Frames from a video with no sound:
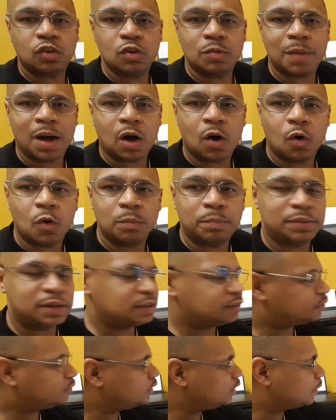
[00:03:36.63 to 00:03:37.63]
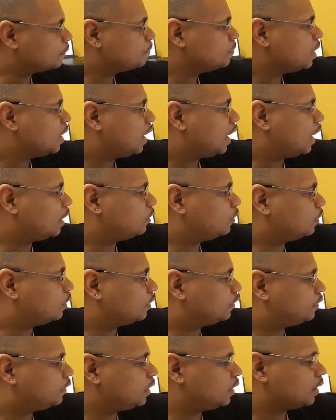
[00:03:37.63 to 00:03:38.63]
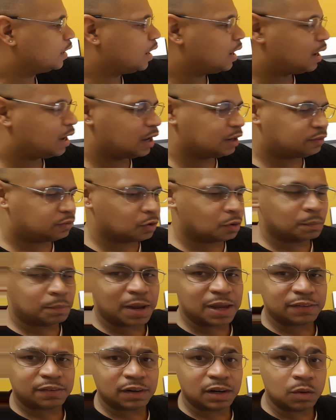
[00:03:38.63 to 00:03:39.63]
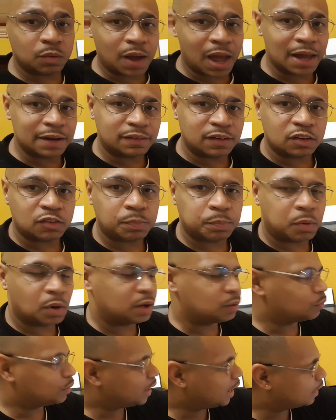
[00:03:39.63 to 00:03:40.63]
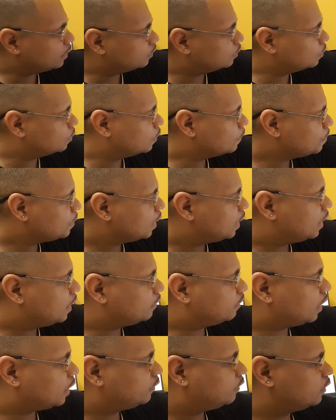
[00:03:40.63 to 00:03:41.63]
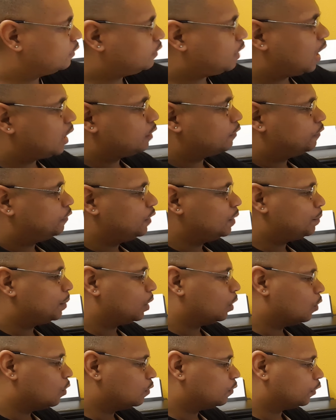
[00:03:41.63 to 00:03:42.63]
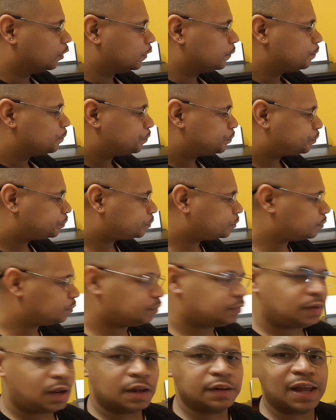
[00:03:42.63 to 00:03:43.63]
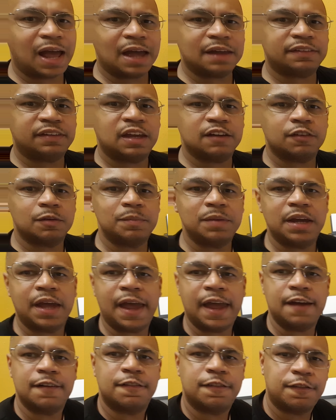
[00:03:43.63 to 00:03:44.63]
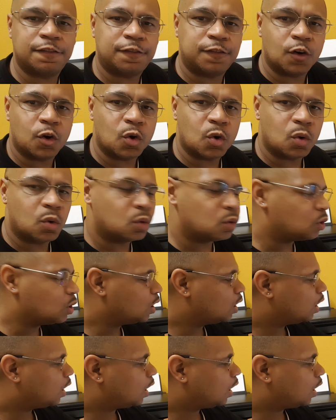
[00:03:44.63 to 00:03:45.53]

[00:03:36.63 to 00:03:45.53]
to my home PC, as you can see. And so basically at this point, what I do is I just kind of flip it over. Now it's giving me a full